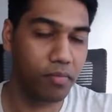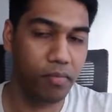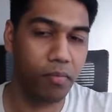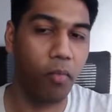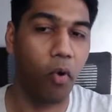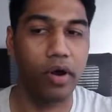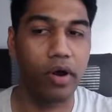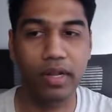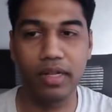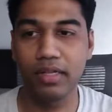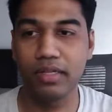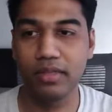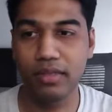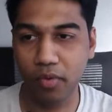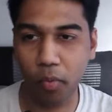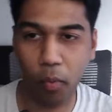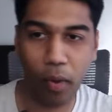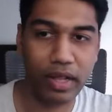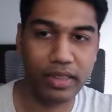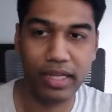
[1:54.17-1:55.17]
model, the
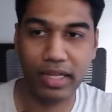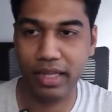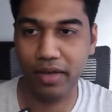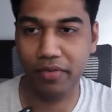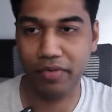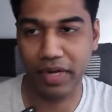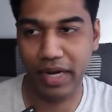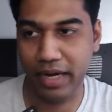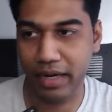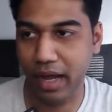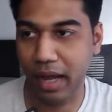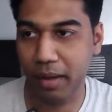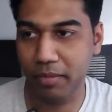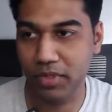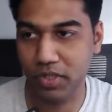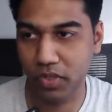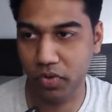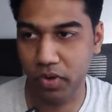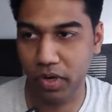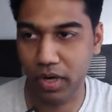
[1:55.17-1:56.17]
one that they have created. I'm
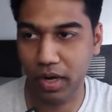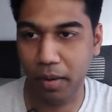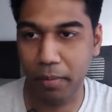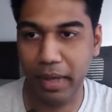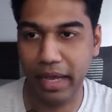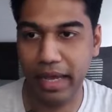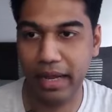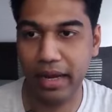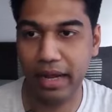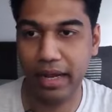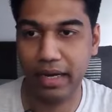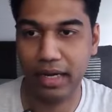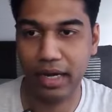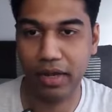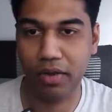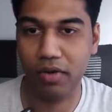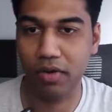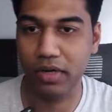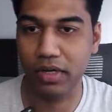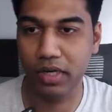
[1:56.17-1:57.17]
just going to come here and click
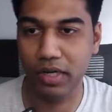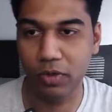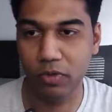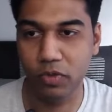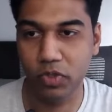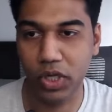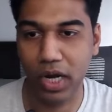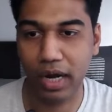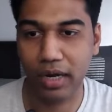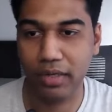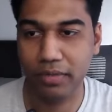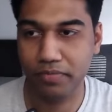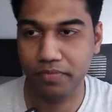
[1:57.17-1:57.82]
on new chart.